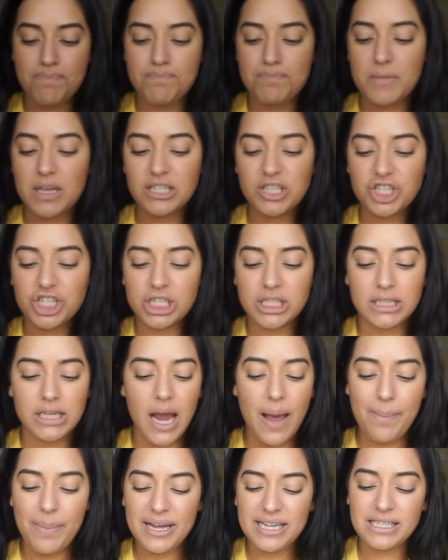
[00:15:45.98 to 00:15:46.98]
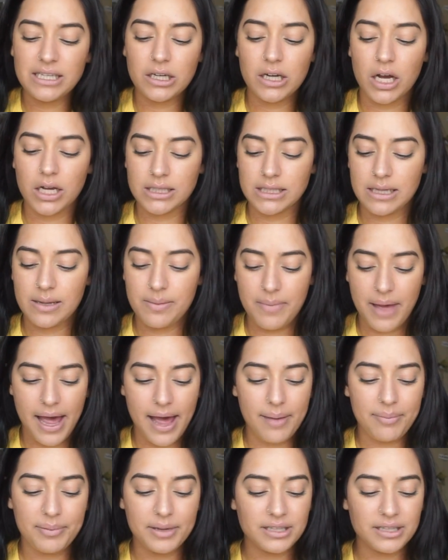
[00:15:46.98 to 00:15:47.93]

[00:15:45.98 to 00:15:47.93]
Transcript: It's just a basic concept map.